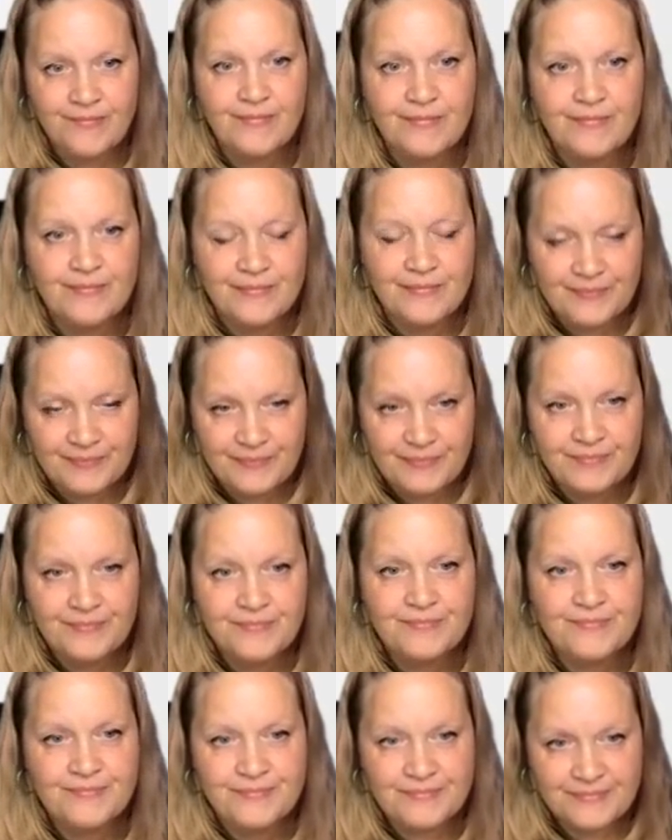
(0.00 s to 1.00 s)

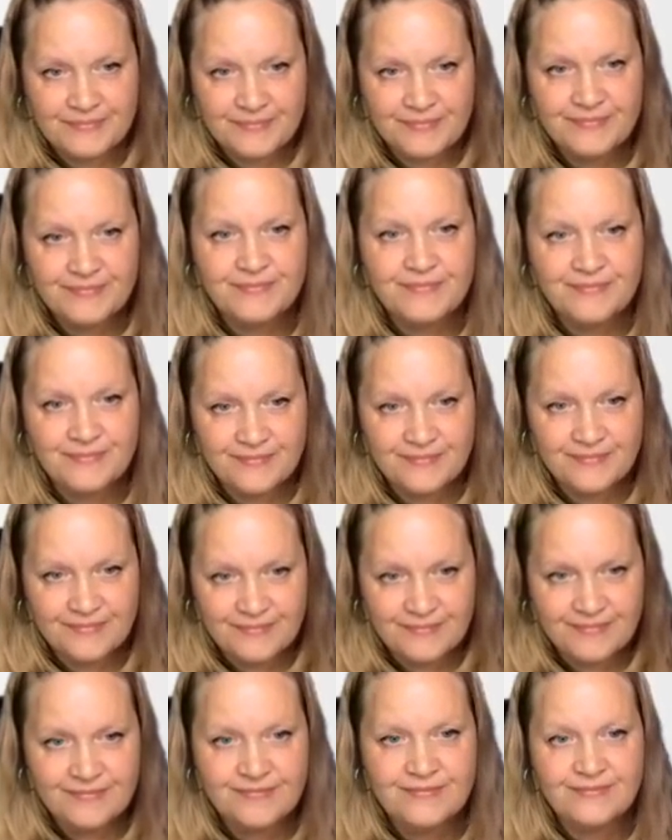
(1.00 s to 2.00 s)

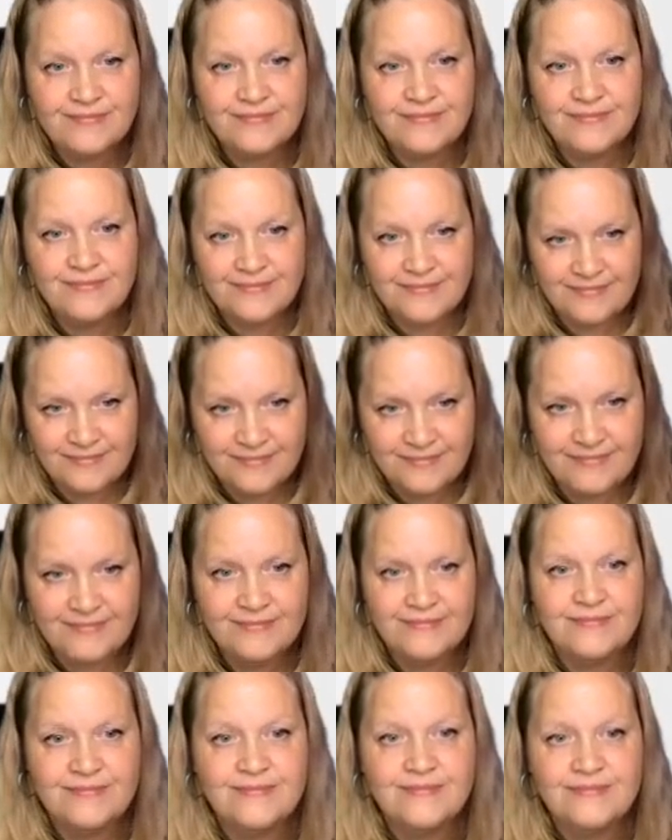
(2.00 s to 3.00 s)

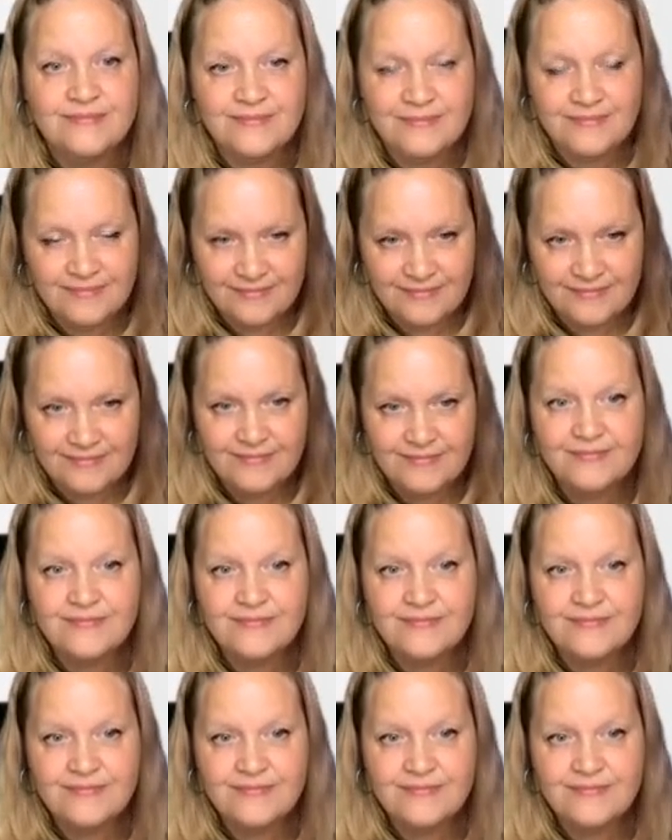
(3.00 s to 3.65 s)
This person isn't speaking.